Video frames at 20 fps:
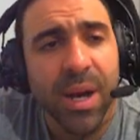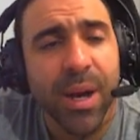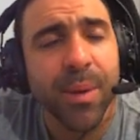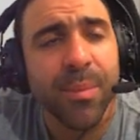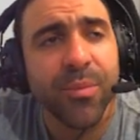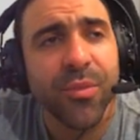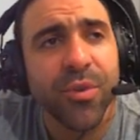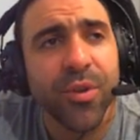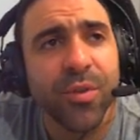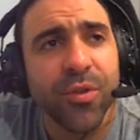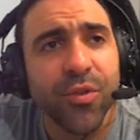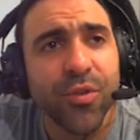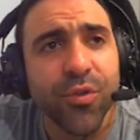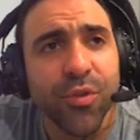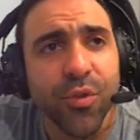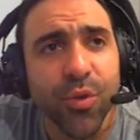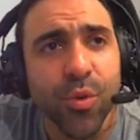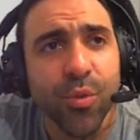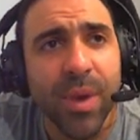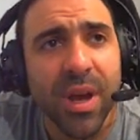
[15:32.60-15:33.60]
So just
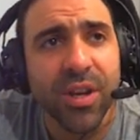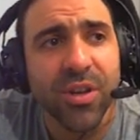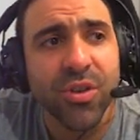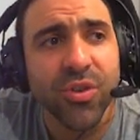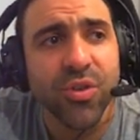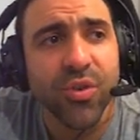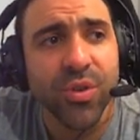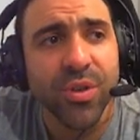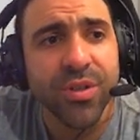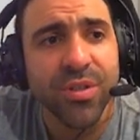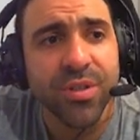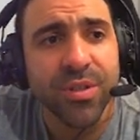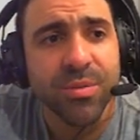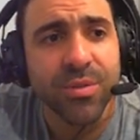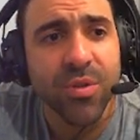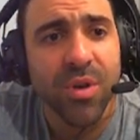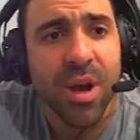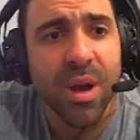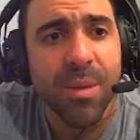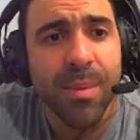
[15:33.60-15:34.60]
do make sure to
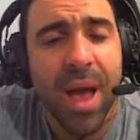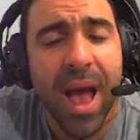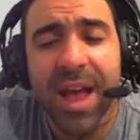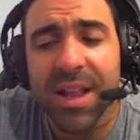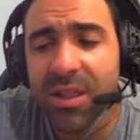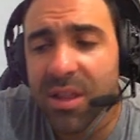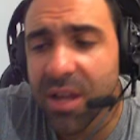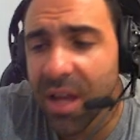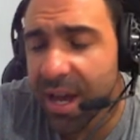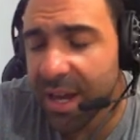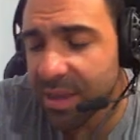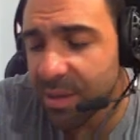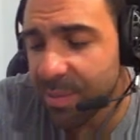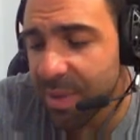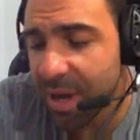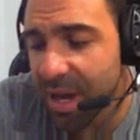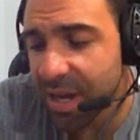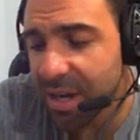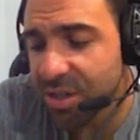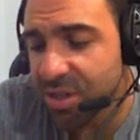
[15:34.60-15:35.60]
subscribe and like the
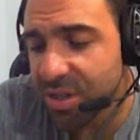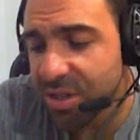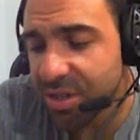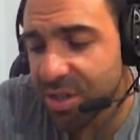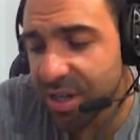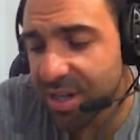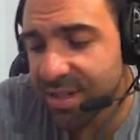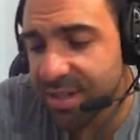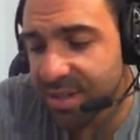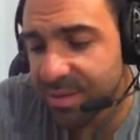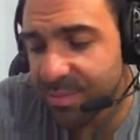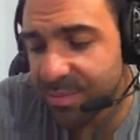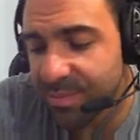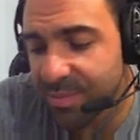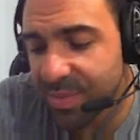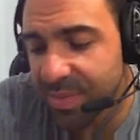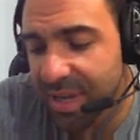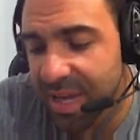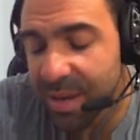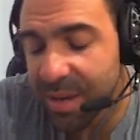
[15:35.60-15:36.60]
page just to
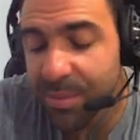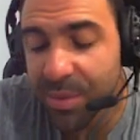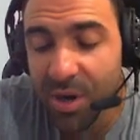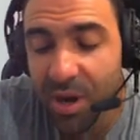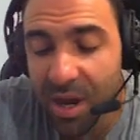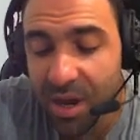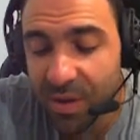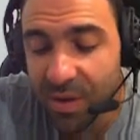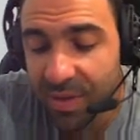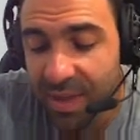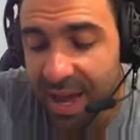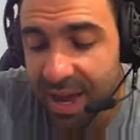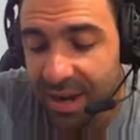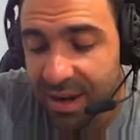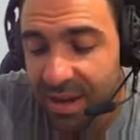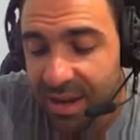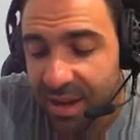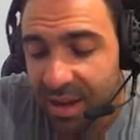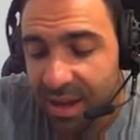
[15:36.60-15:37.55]
keep an eye on that.